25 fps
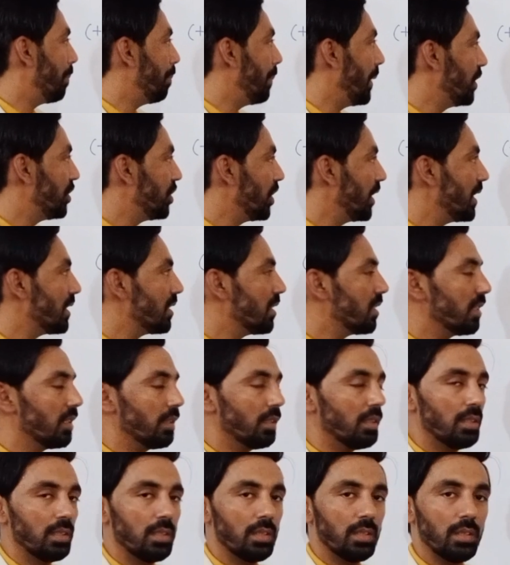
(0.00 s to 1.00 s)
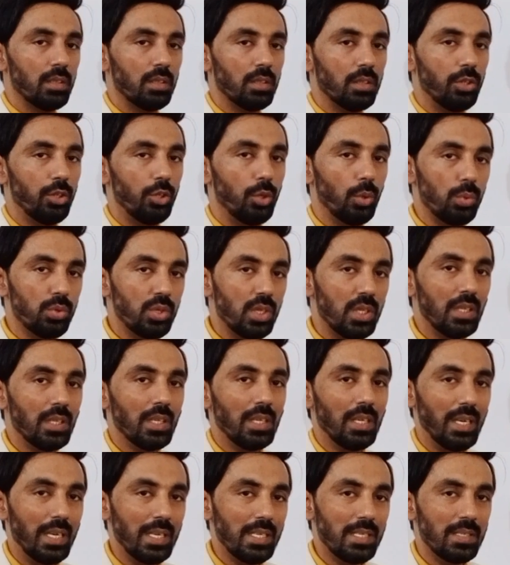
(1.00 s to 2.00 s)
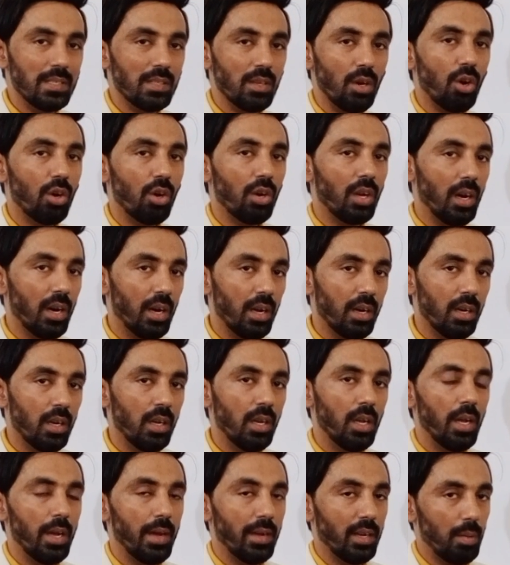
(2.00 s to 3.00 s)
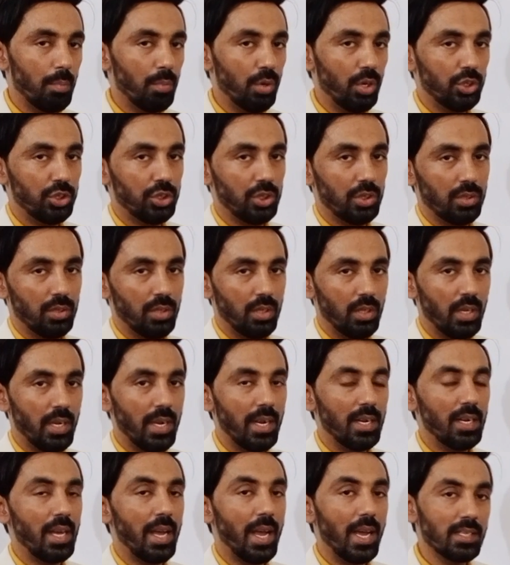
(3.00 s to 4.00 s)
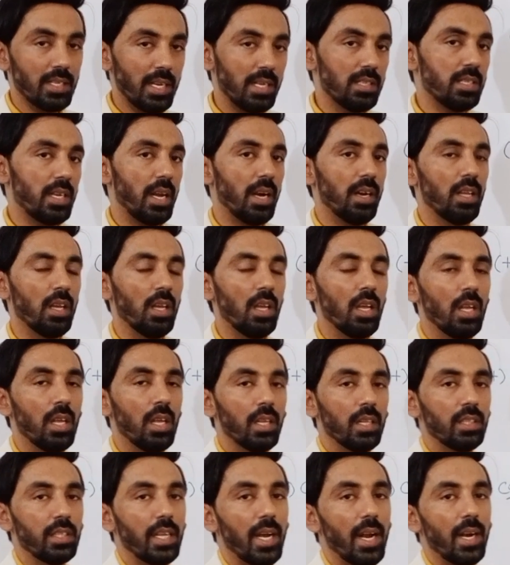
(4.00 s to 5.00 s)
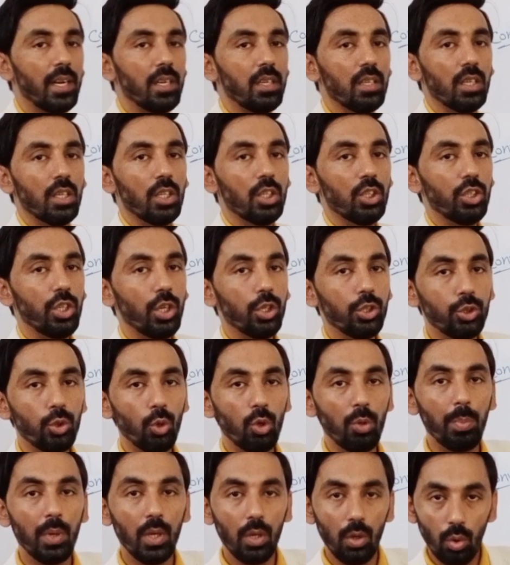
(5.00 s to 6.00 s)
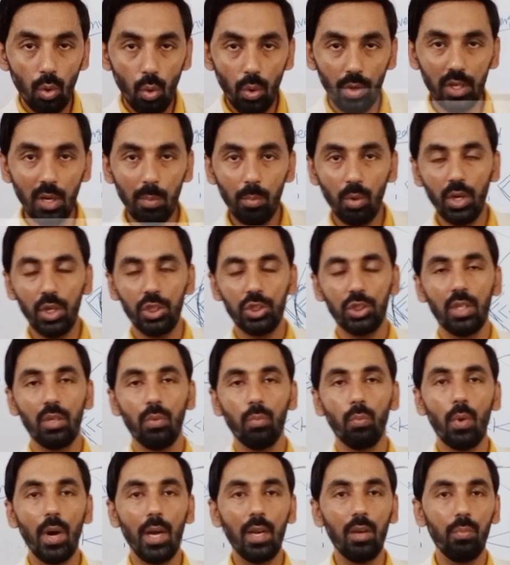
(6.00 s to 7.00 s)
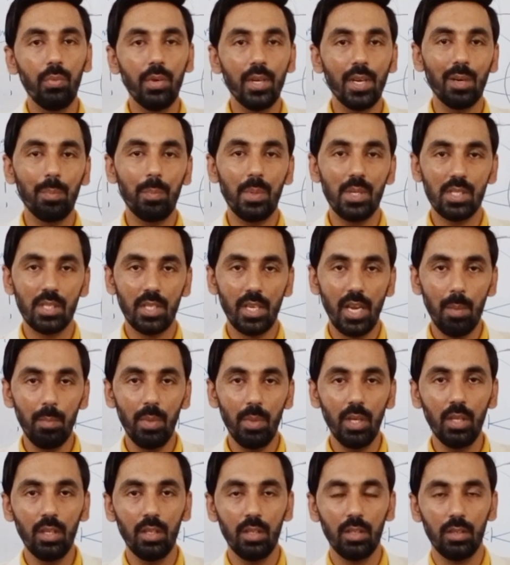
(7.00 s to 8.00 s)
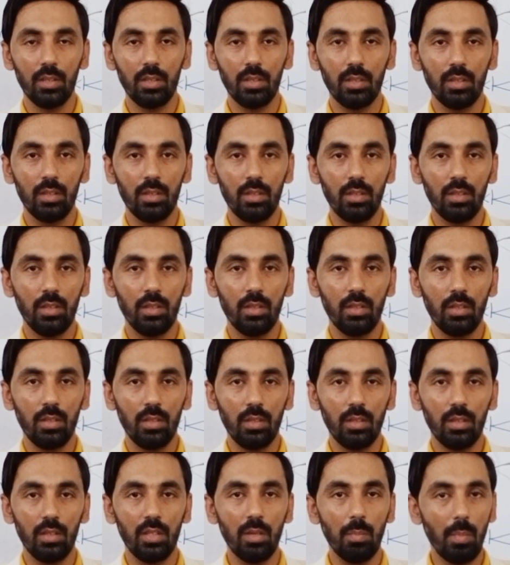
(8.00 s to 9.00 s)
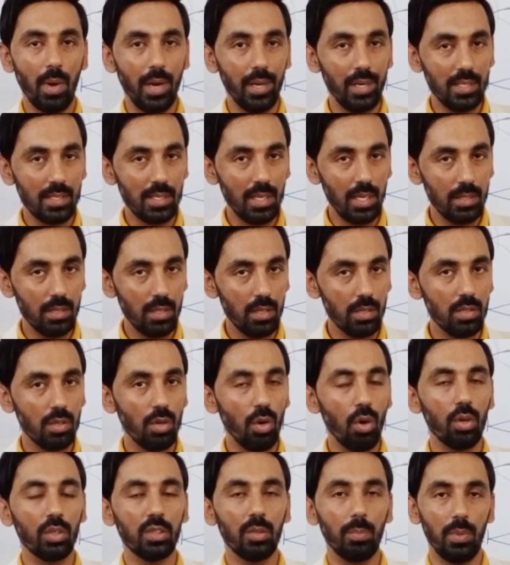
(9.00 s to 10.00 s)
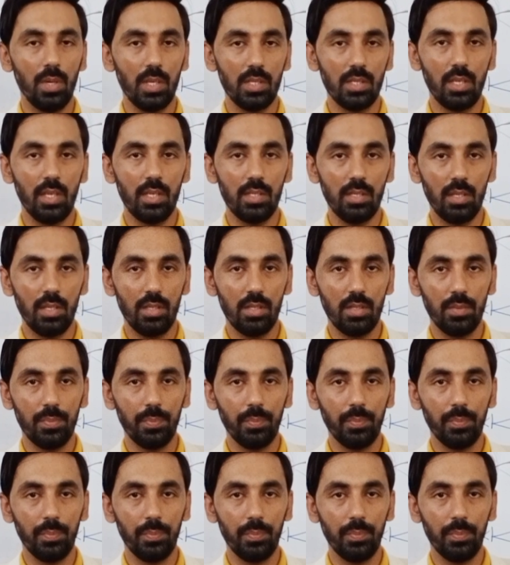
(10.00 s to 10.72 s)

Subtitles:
patient is using his or her accommodation, and as I said, that there should be no accommodation while we are prescribing the minus lenses or the plus lenses,